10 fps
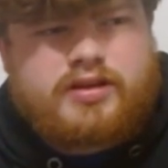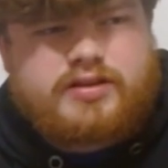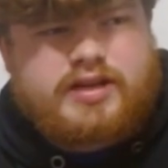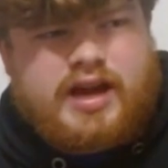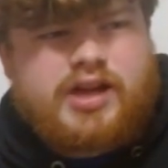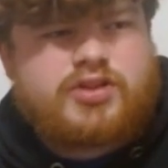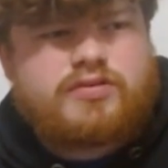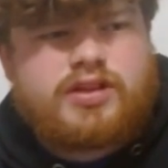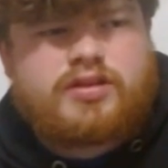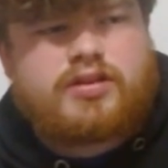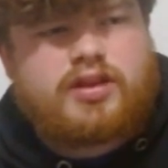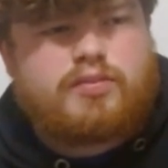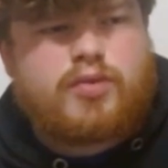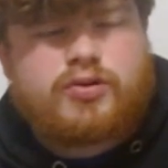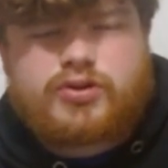is actually the
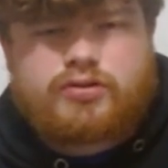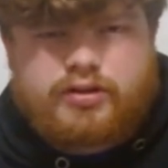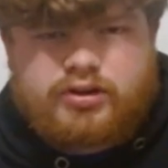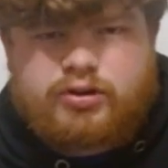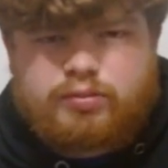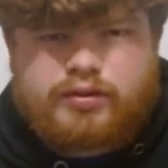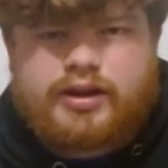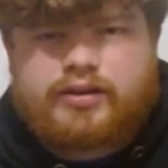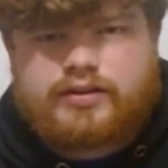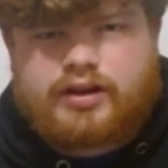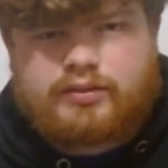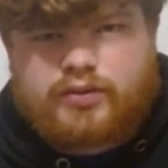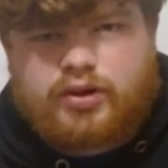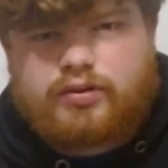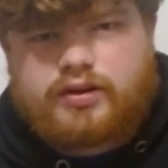most critical player I'm
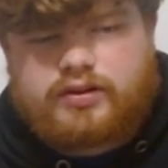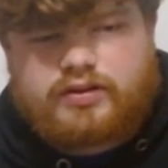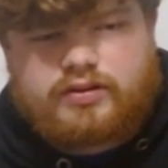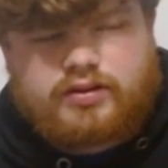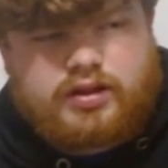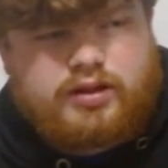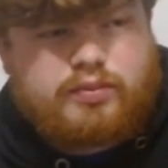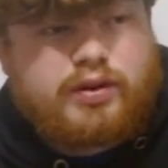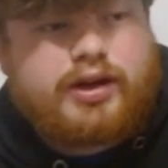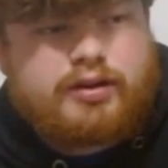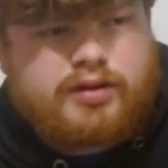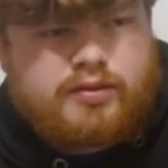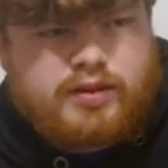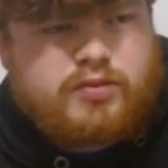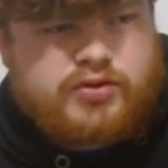going to
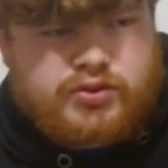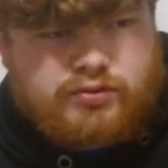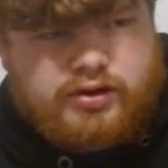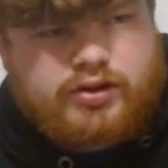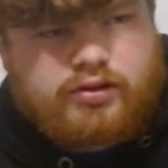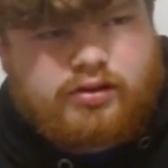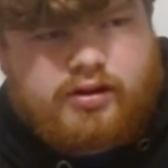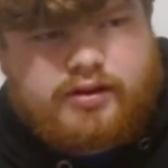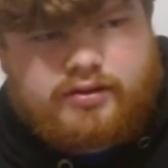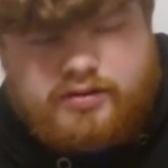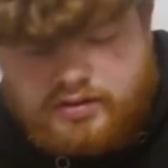be most critical on